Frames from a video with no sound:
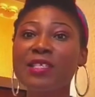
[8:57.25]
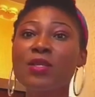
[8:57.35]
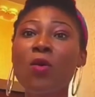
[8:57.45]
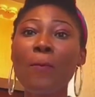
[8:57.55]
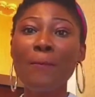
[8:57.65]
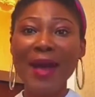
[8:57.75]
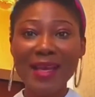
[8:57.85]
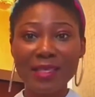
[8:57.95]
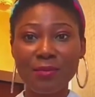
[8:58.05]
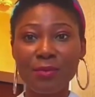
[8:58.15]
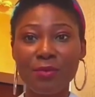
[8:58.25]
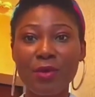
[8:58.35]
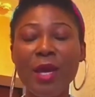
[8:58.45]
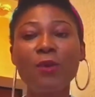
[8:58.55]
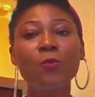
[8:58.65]
is
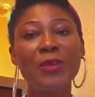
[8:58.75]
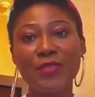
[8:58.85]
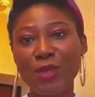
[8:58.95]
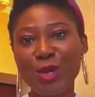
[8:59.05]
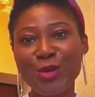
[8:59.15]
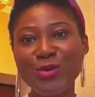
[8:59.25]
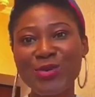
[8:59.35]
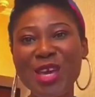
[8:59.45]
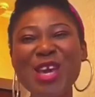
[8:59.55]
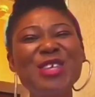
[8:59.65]
compatible with yours.